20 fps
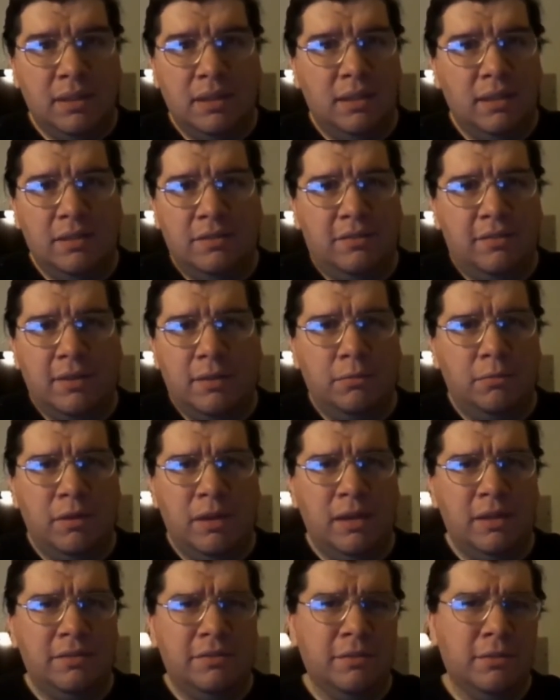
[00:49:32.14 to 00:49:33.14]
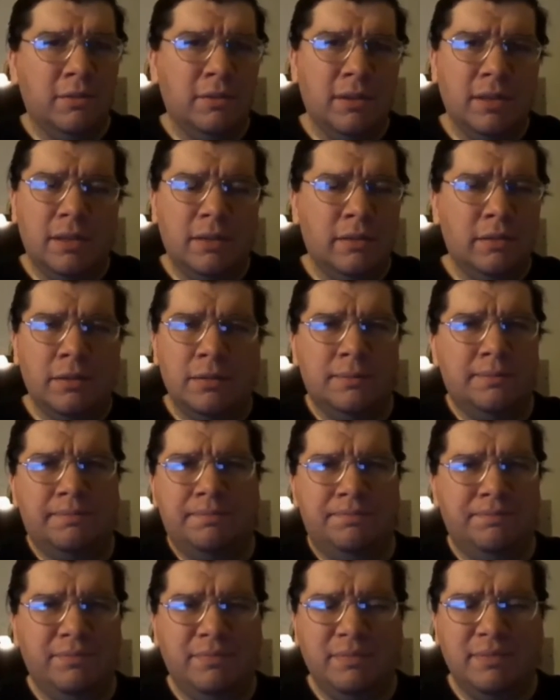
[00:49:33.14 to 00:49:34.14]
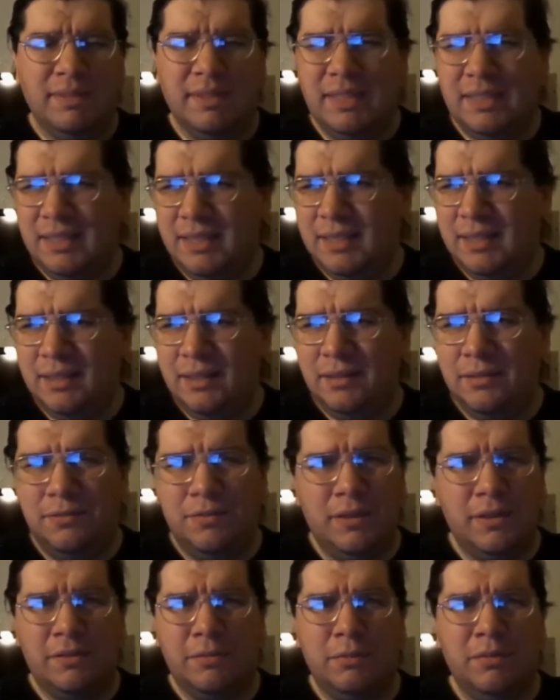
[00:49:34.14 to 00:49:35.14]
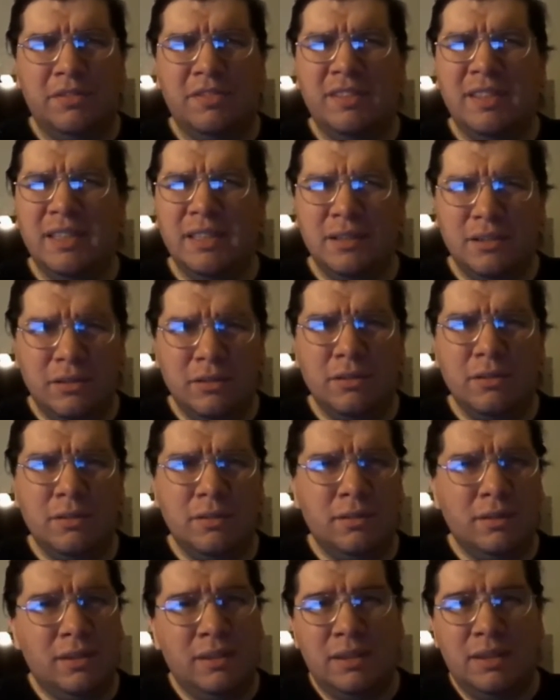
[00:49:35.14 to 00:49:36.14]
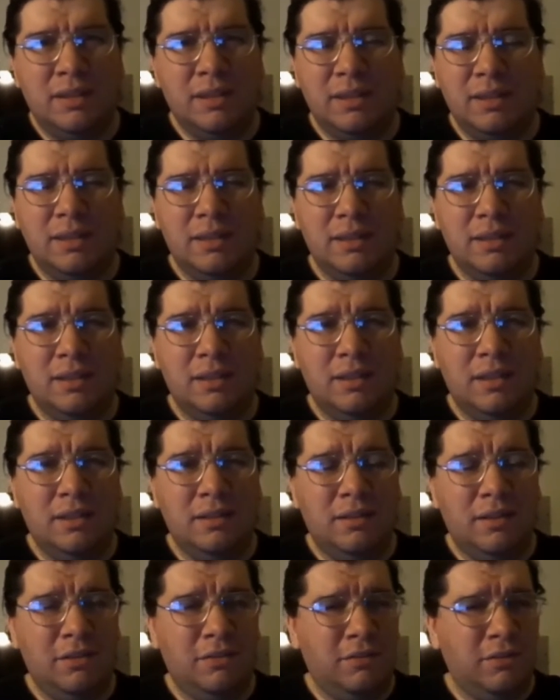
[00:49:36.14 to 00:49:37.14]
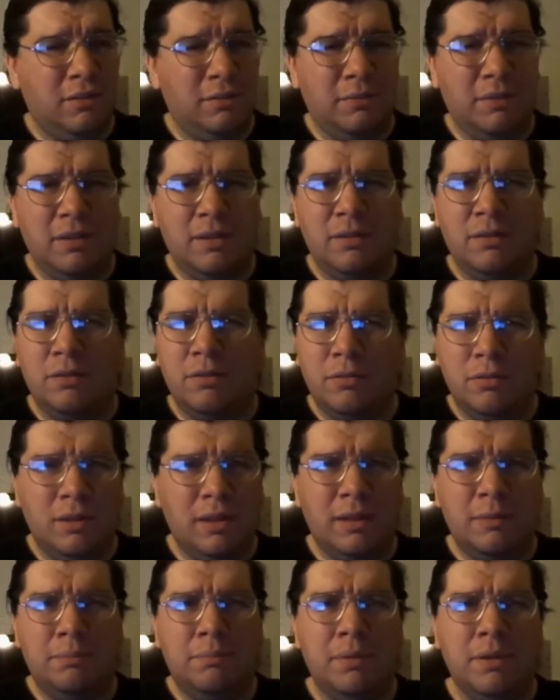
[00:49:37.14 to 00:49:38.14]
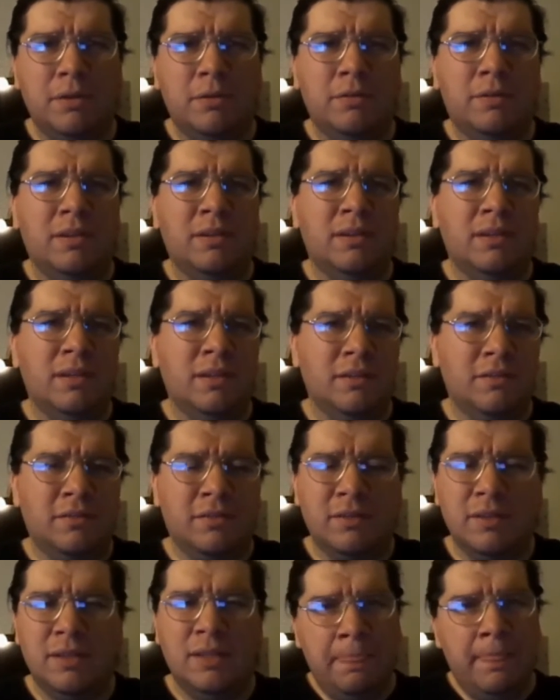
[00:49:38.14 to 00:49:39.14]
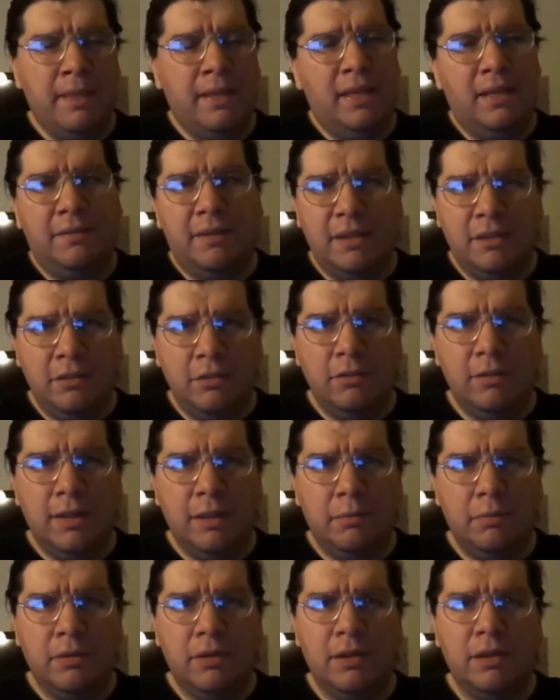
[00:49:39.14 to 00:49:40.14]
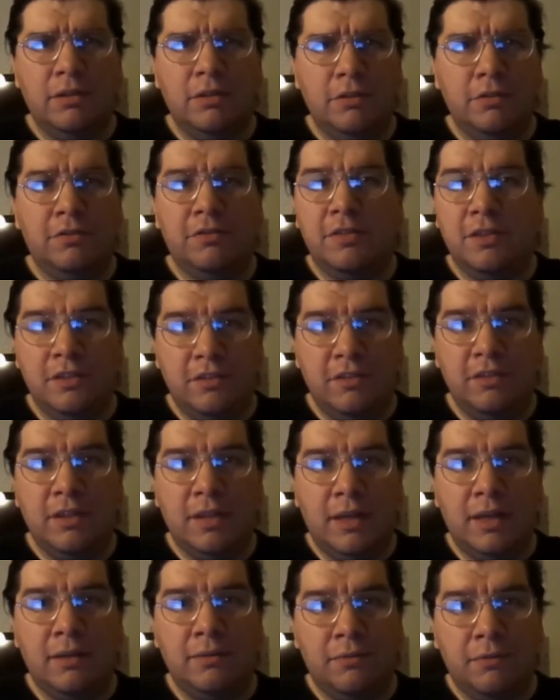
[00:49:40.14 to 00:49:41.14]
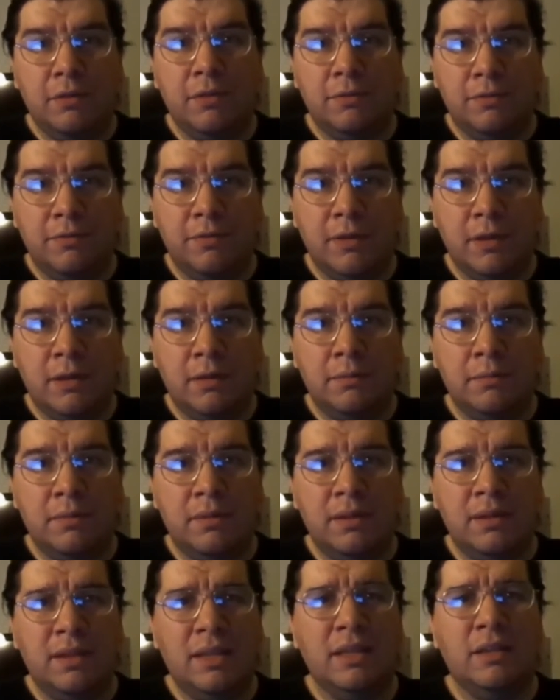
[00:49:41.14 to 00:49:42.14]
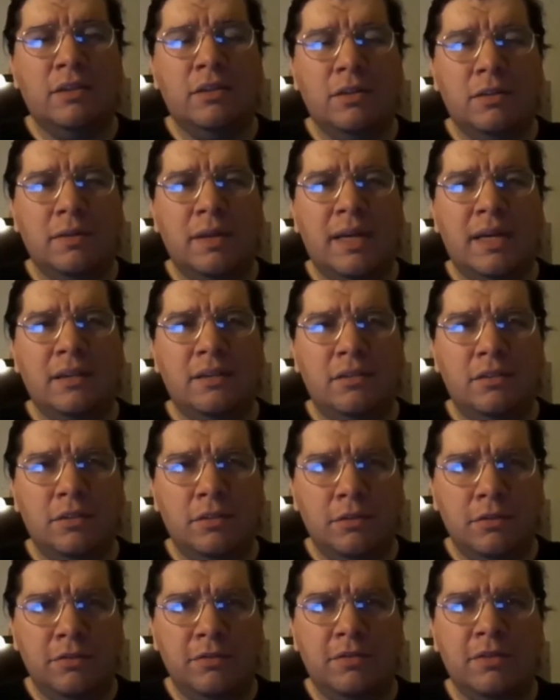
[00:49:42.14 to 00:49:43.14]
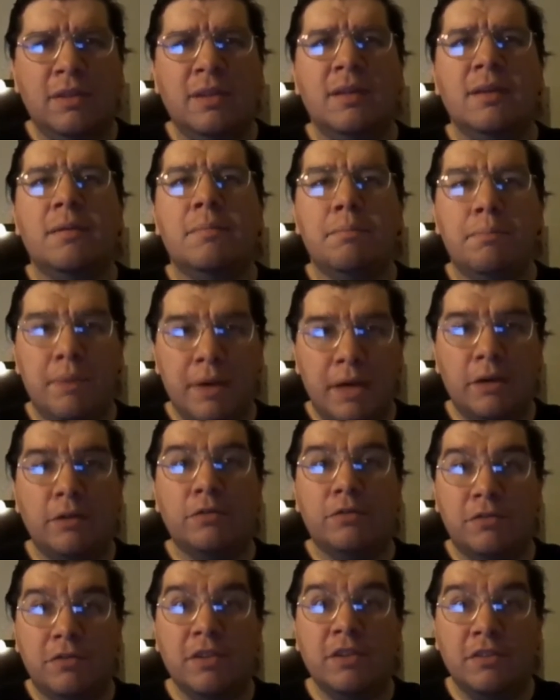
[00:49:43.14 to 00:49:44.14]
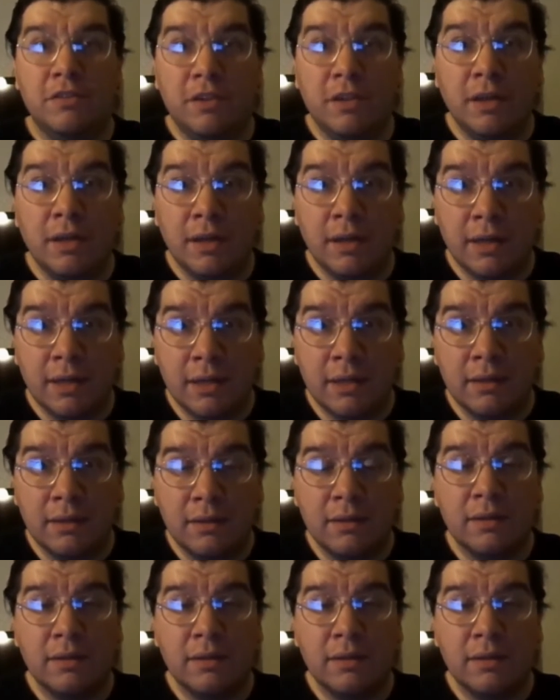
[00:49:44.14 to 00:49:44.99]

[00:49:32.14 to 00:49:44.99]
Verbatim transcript: But in, some ways or another, the effects wasn't that good, and they, they, they should have done a whole lot better than this. If they knew they were going to use CGI for the film, then they could have had used better CGI.